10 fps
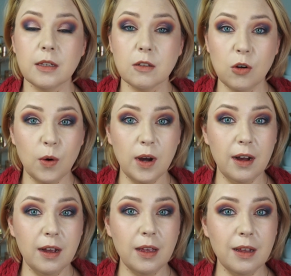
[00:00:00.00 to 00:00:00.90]
So
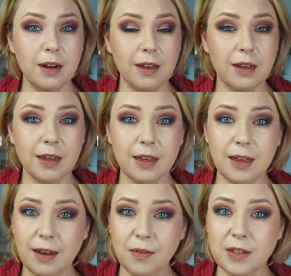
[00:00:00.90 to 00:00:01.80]
I'll
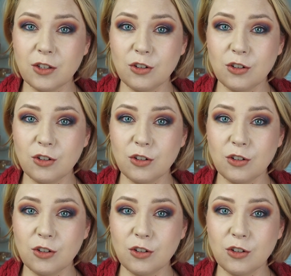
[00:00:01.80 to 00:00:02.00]
have this